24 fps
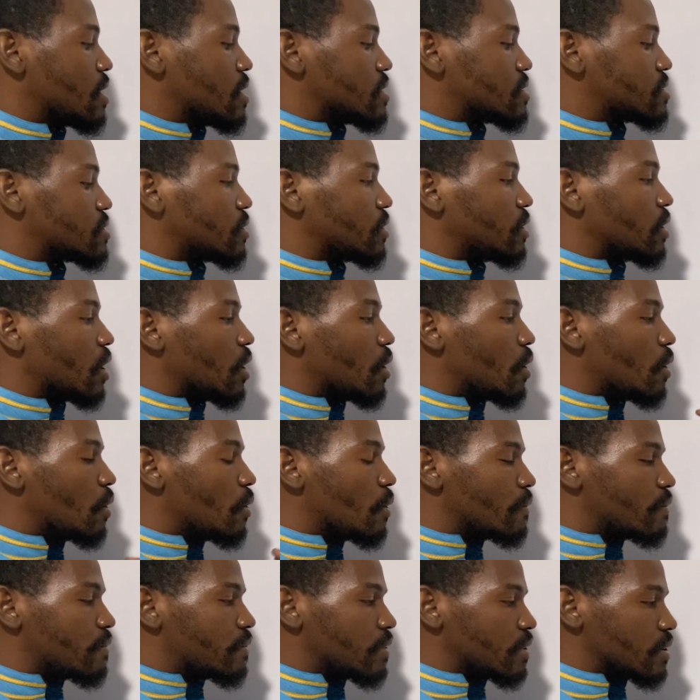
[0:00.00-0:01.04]
So the
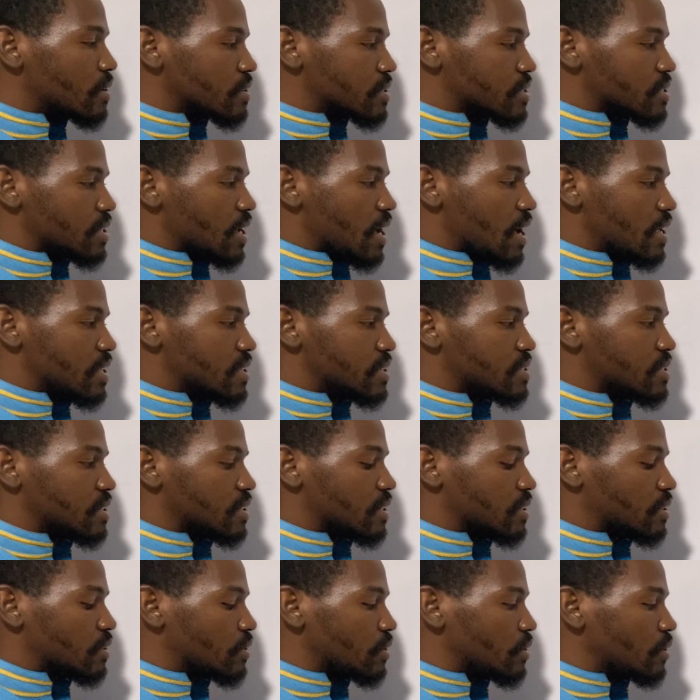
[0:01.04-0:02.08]
obvious answer
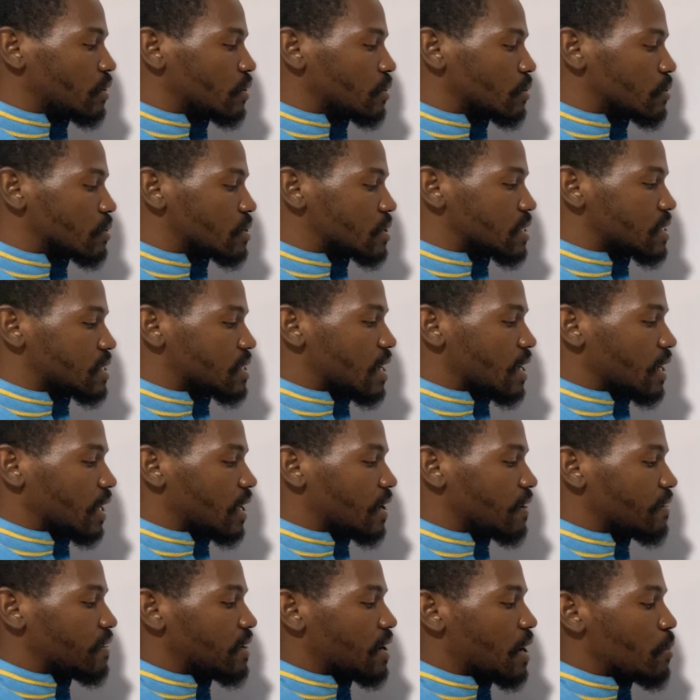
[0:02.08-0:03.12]
to use is that
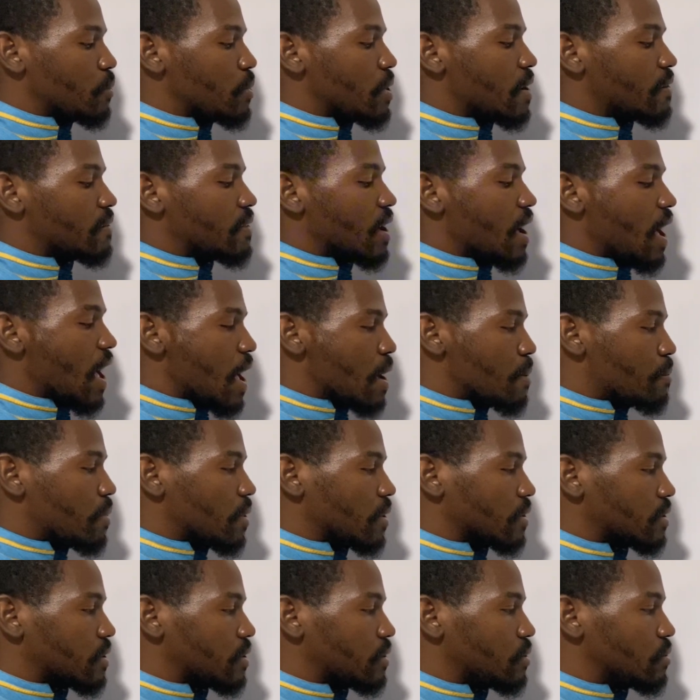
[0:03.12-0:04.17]
given that we have the
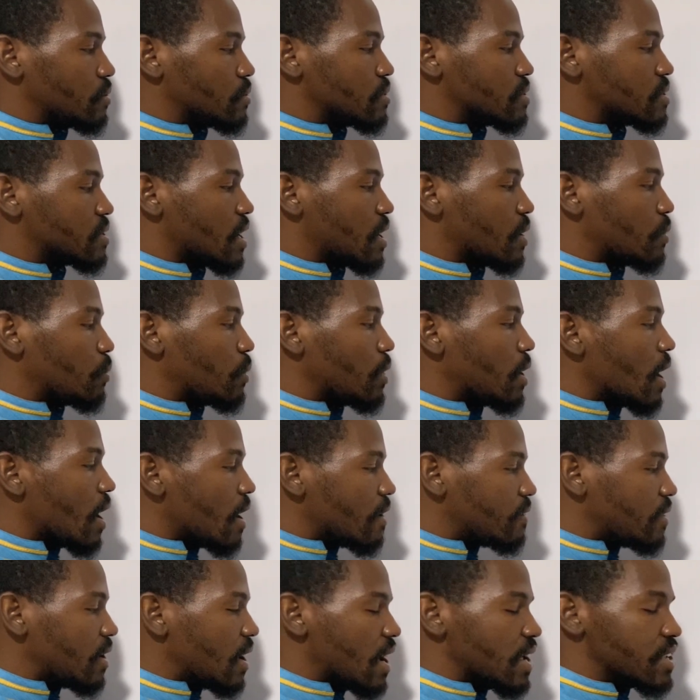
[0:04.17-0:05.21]
hypotenuse and we
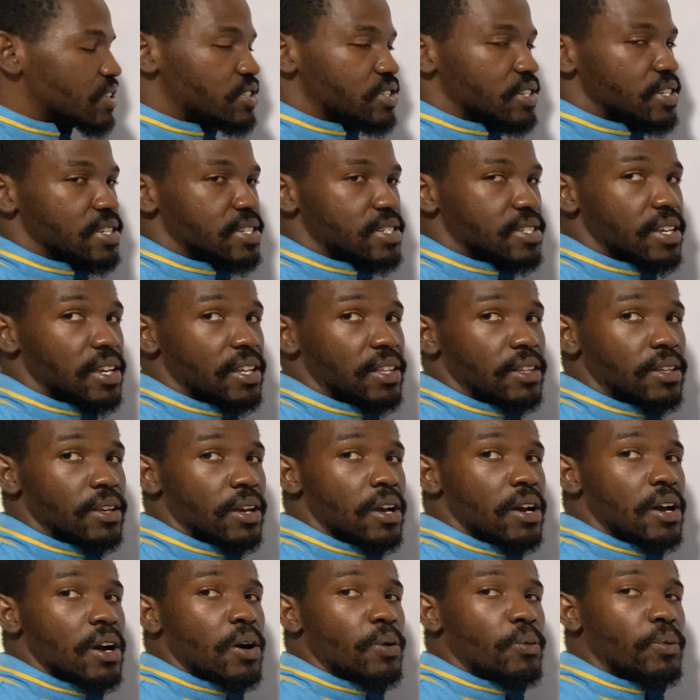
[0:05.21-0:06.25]
have the adjacent,
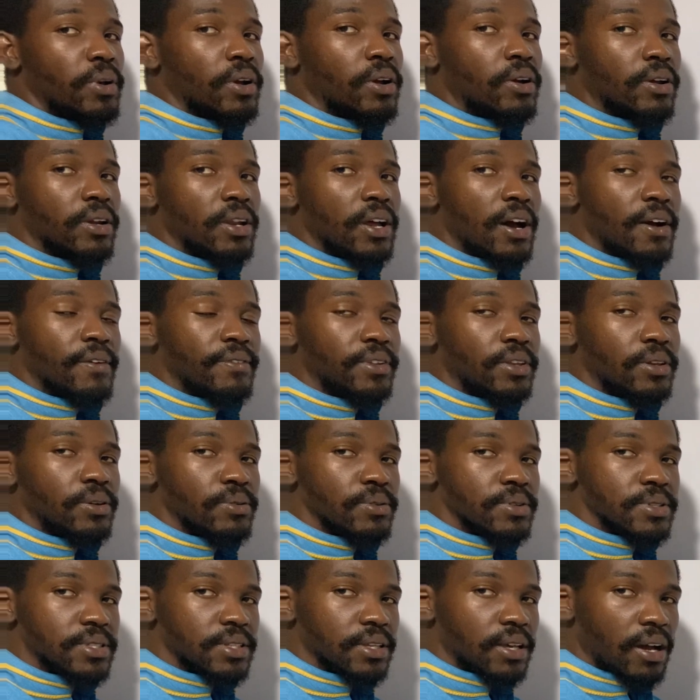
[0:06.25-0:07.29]
we're going to have to
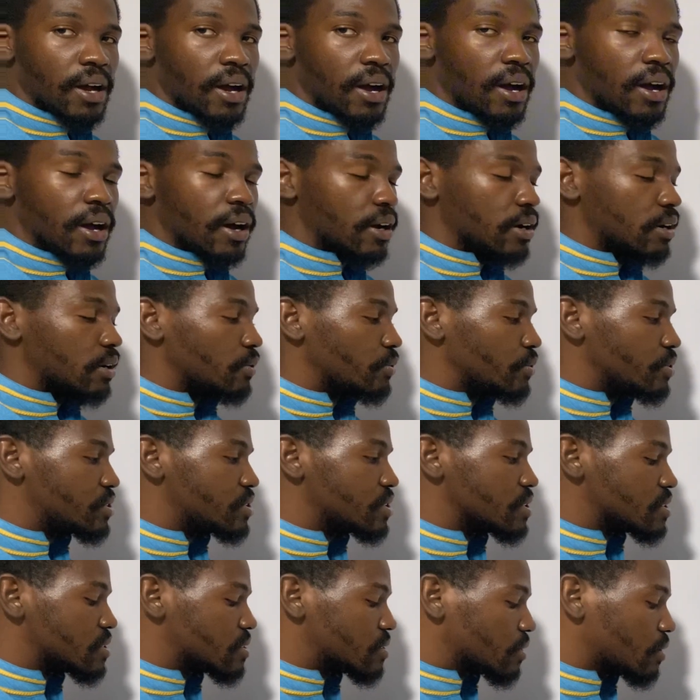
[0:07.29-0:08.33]
use CAH, which
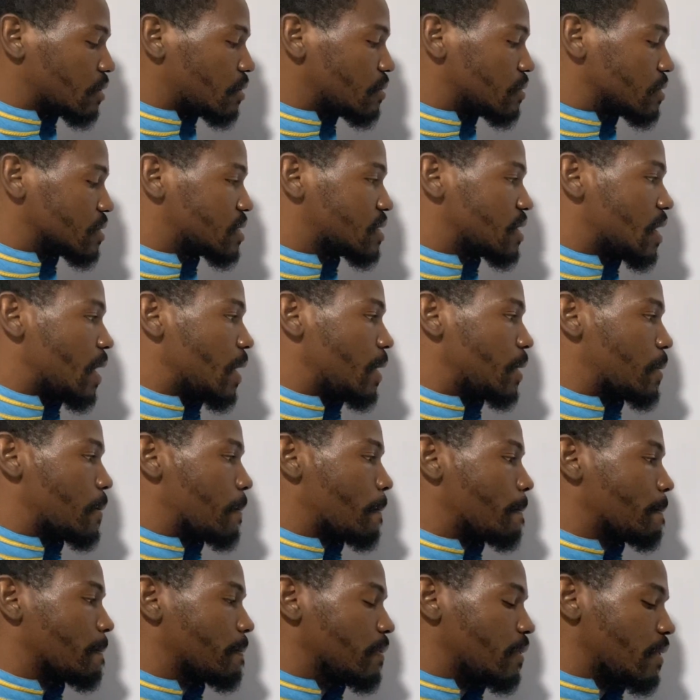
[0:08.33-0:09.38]
is cosine,
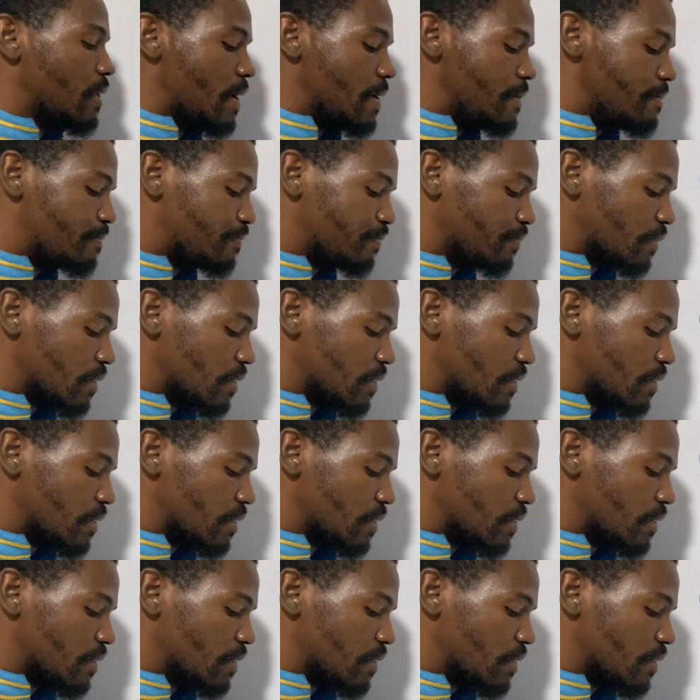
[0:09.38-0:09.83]
right?